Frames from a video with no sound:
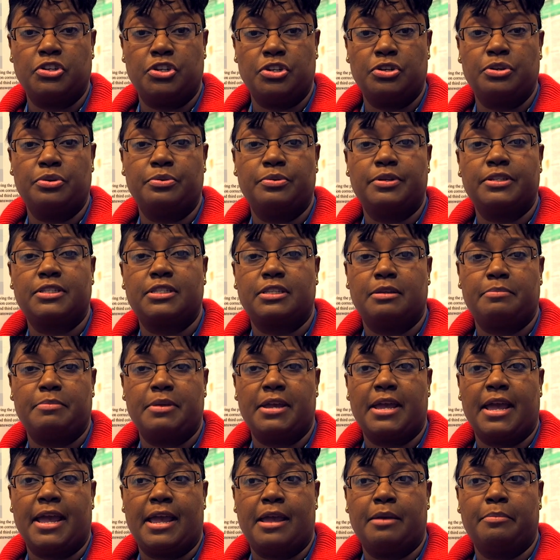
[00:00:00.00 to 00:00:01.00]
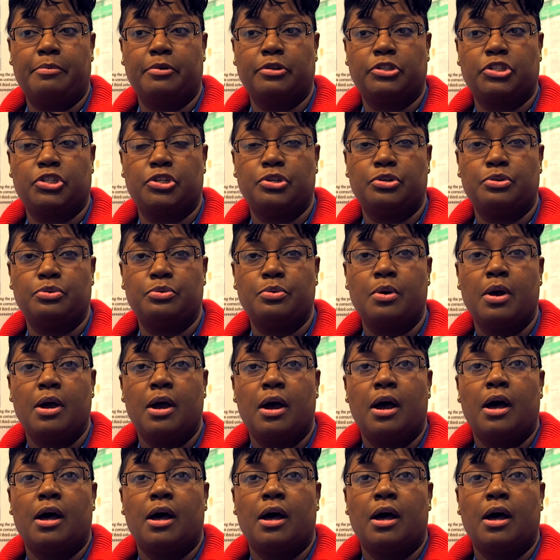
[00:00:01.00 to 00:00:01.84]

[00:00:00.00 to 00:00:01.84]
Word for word: do is to be able to